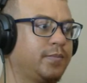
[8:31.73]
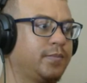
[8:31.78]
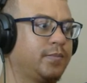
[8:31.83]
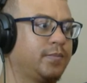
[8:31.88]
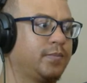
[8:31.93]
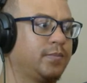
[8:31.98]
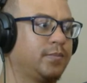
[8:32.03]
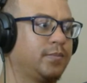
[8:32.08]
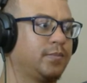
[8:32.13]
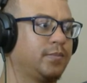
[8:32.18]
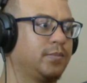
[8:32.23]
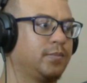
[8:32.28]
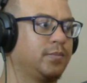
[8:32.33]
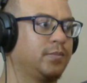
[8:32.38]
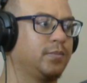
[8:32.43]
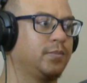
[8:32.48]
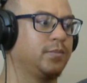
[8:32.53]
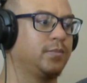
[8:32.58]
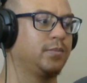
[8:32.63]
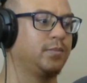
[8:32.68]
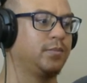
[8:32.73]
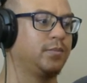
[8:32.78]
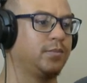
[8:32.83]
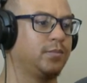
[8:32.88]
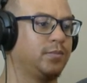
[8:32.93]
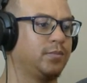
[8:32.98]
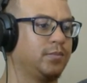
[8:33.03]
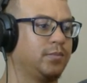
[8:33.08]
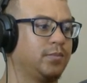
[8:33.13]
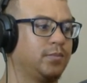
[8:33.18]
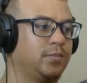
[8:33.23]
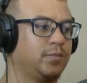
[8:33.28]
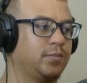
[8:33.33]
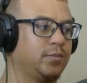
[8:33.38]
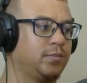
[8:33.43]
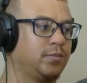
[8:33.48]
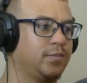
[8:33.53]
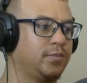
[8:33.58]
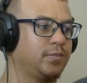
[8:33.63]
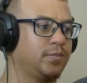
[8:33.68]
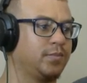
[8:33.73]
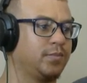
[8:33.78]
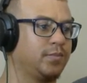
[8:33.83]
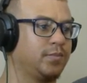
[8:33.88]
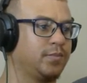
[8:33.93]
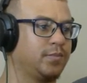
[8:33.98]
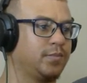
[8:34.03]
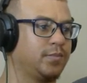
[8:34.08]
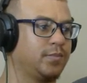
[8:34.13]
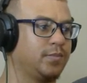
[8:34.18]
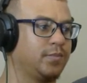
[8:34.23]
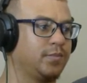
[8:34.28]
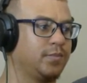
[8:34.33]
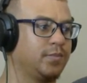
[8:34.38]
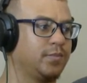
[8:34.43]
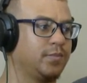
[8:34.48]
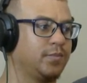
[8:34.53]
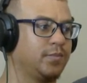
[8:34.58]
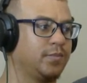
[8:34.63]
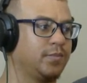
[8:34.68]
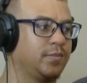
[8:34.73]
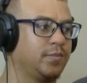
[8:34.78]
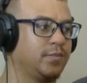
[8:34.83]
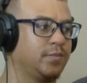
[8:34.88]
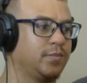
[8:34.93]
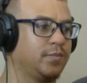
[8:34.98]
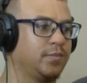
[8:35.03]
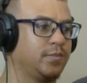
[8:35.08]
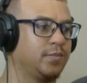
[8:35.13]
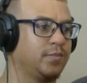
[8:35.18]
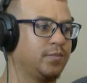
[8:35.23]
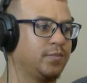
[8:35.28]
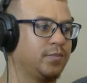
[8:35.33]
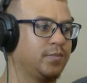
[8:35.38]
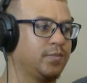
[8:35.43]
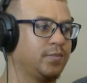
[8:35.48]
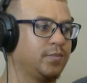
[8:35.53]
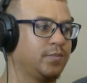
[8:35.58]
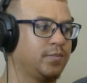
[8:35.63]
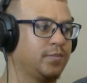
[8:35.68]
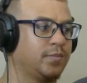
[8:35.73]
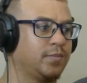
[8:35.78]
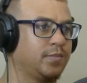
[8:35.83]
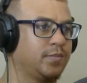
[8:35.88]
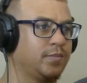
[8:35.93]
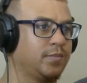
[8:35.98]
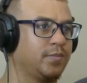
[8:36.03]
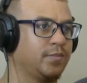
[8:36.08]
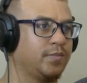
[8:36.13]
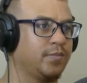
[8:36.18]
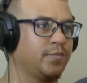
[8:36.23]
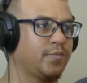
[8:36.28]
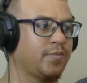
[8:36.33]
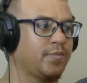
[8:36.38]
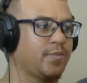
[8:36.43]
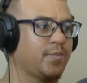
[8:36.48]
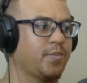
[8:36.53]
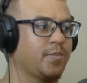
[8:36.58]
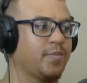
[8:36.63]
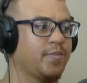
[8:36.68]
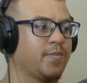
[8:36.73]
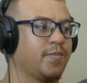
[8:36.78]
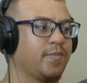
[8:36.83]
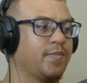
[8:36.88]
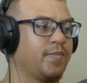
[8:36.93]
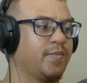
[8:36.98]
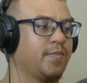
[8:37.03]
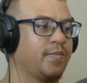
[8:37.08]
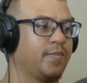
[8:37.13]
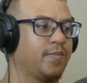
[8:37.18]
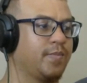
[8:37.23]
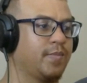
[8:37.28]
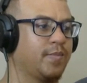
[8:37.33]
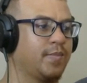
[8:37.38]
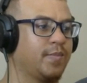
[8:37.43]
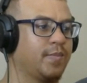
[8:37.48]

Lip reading: Nothing is said.